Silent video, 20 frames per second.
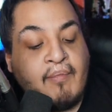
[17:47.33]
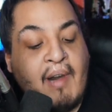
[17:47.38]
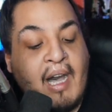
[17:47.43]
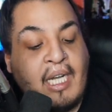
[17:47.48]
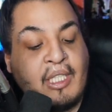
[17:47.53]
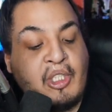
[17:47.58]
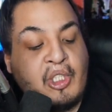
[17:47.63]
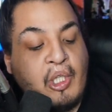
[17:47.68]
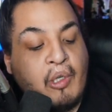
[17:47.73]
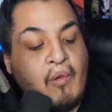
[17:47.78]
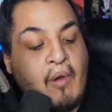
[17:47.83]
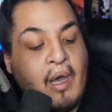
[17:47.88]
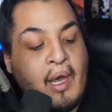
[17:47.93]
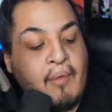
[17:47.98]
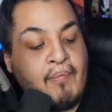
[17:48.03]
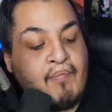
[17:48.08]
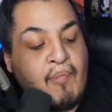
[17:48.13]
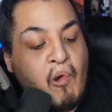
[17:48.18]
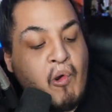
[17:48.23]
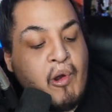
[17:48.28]
DiMaggio
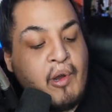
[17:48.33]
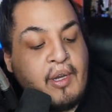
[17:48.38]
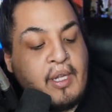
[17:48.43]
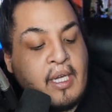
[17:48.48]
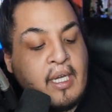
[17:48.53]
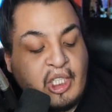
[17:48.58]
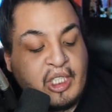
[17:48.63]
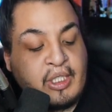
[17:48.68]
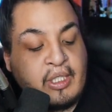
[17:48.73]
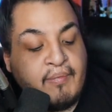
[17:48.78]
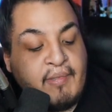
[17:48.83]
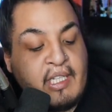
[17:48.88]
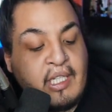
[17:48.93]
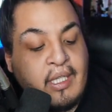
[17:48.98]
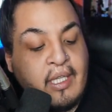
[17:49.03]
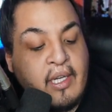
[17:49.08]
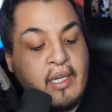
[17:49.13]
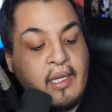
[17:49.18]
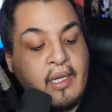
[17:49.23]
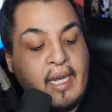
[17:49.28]
on board. Just to be
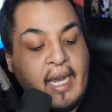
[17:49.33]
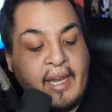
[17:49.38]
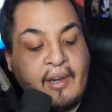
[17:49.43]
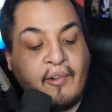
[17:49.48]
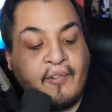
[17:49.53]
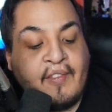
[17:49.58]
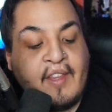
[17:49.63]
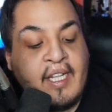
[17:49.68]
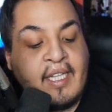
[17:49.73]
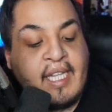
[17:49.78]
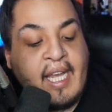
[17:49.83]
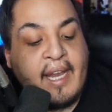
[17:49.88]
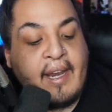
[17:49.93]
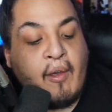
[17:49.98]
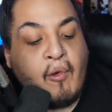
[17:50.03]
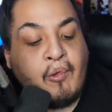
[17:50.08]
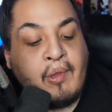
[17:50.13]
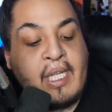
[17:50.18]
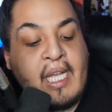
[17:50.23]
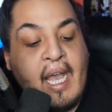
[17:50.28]
clear, I don't think that
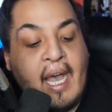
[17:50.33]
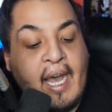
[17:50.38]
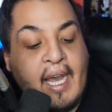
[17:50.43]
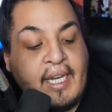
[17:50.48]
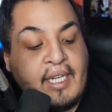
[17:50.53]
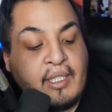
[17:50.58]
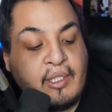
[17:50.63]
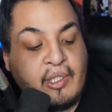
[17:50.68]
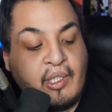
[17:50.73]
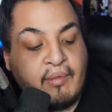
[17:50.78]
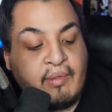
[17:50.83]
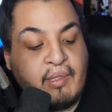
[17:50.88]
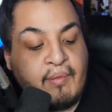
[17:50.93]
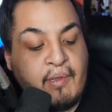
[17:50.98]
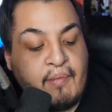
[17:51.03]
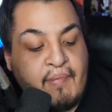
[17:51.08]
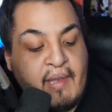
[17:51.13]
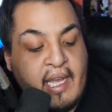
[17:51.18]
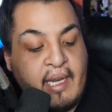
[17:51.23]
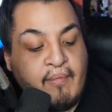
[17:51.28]
only I deserve to
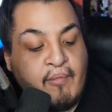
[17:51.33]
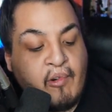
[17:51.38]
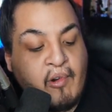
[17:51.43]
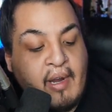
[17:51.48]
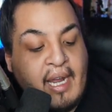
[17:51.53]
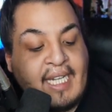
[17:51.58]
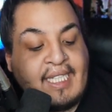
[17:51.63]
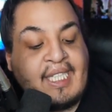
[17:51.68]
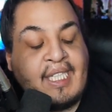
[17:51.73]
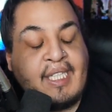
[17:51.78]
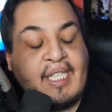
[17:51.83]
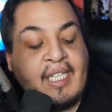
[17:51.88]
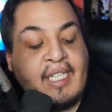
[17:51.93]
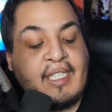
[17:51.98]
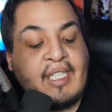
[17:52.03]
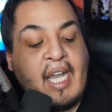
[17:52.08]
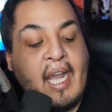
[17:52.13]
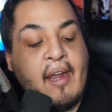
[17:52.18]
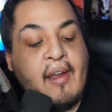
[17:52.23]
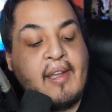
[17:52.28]
be paid more. I think the
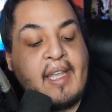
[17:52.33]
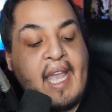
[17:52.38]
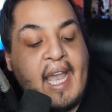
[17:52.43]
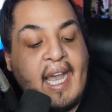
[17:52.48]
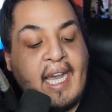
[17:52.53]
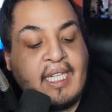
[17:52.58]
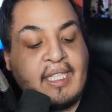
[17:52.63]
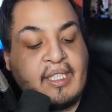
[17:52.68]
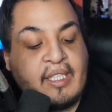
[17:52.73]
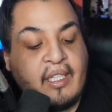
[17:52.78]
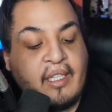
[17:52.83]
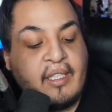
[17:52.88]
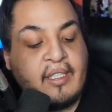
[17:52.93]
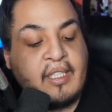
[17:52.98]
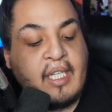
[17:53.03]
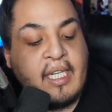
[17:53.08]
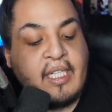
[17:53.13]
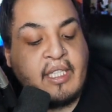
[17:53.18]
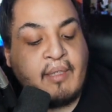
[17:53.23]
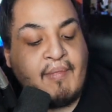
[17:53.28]
entire cast
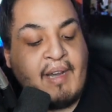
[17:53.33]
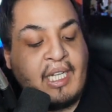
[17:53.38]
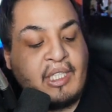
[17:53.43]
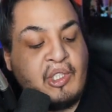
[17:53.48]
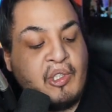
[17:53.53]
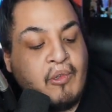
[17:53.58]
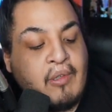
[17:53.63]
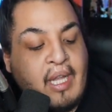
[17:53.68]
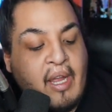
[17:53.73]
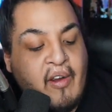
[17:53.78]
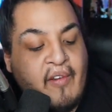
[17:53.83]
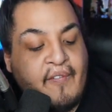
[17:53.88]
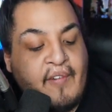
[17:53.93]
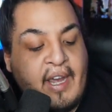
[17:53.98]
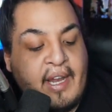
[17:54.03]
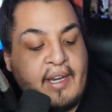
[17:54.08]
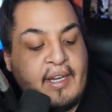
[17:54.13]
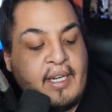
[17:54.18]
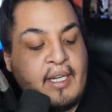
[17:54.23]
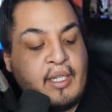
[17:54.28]
does, DiMaggio
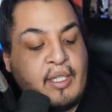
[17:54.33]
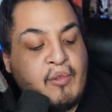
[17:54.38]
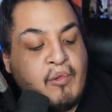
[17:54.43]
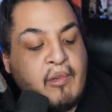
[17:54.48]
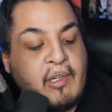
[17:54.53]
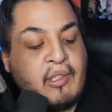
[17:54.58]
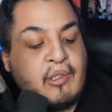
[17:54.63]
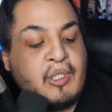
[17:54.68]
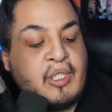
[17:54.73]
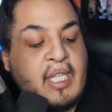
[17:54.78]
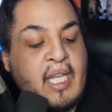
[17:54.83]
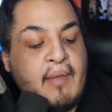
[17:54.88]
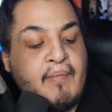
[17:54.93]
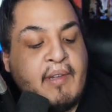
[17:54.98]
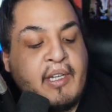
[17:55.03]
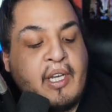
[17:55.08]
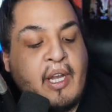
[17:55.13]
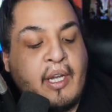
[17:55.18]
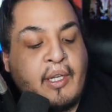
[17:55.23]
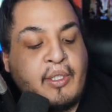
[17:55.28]
clarified in a Twitter
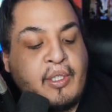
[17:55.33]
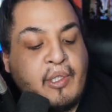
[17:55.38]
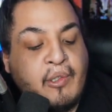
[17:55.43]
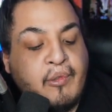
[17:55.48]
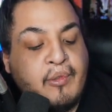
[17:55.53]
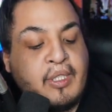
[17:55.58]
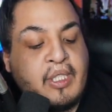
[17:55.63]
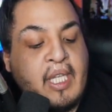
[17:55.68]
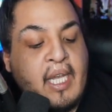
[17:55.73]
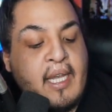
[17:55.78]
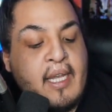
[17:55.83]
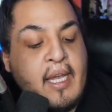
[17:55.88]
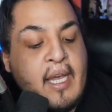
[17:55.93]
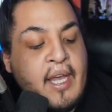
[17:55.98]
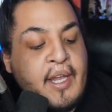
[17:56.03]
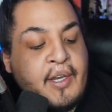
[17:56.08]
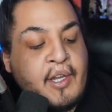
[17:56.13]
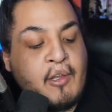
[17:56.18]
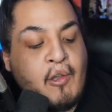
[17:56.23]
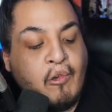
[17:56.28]
statement on Tuesday.
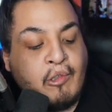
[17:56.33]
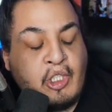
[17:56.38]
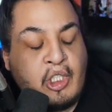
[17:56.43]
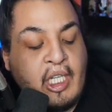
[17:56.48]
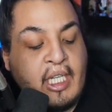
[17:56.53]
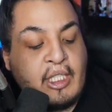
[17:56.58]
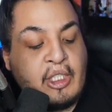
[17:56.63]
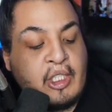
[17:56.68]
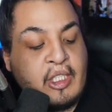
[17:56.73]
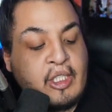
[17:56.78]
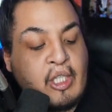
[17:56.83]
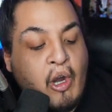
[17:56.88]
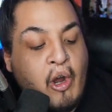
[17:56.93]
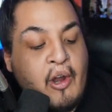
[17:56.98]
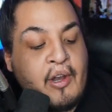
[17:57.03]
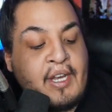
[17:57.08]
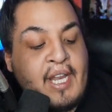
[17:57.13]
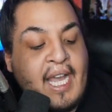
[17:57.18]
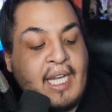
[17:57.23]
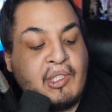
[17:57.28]
Negotiations
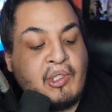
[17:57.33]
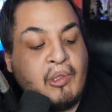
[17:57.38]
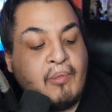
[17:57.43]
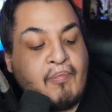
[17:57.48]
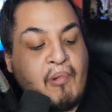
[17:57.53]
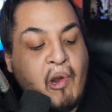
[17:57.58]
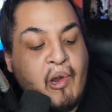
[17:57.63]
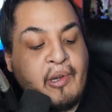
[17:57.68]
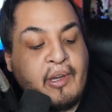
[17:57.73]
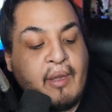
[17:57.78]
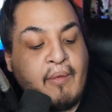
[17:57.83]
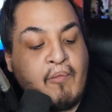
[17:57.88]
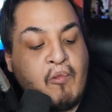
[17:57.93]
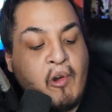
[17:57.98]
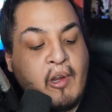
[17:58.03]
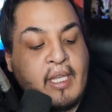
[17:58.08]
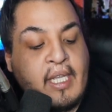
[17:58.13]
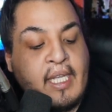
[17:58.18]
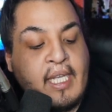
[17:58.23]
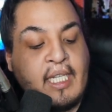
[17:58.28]
are a natural part of
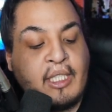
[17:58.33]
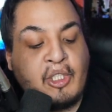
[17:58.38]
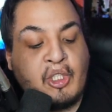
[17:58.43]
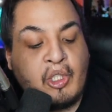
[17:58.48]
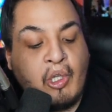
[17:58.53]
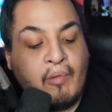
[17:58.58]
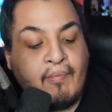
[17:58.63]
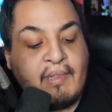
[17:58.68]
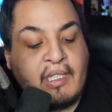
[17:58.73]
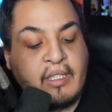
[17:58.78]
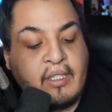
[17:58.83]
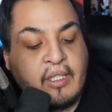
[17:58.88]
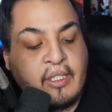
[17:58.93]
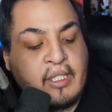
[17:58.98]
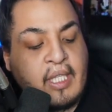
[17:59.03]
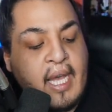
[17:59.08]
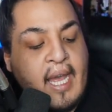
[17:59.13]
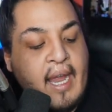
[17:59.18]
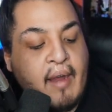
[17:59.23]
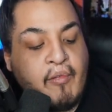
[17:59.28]
working in show
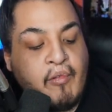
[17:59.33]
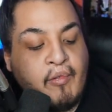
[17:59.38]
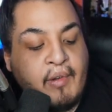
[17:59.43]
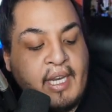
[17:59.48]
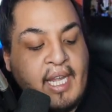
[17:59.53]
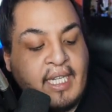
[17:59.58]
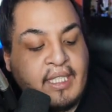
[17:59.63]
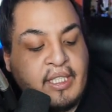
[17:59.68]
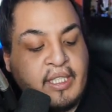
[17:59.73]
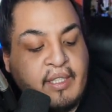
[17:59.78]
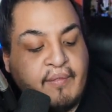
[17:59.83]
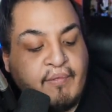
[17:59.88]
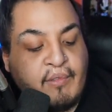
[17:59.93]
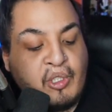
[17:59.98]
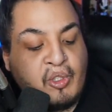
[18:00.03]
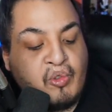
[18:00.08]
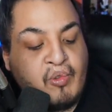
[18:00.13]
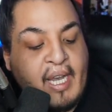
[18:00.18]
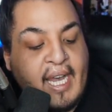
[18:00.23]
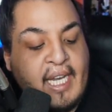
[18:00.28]
business. Everyone has a
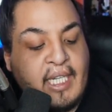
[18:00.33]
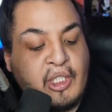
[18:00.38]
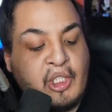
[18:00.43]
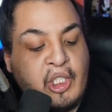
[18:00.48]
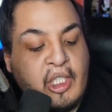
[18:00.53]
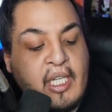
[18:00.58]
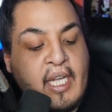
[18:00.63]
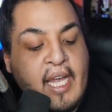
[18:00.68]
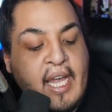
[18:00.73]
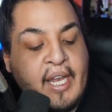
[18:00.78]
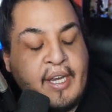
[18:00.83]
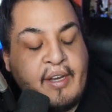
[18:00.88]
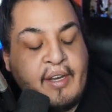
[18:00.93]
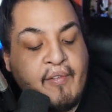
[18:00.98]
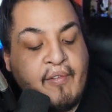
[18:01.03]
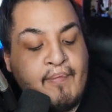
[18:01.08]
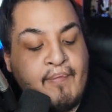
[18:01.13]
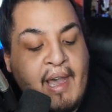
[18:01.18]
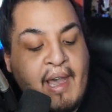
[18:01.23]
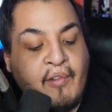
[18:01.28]
different strategy and
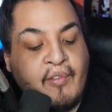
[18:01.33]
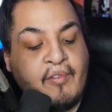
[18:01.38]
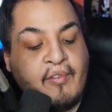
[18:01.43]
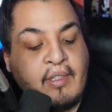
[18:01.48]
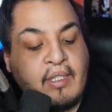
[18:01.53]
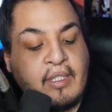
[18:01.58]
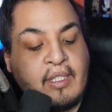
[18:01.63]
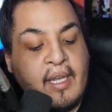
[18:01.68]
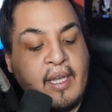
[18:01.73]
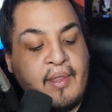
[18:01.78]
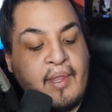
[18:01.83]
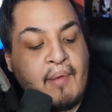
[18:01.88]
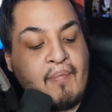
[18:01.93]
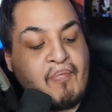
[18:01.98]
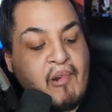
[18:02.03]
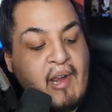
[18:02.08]
different boundaries. Their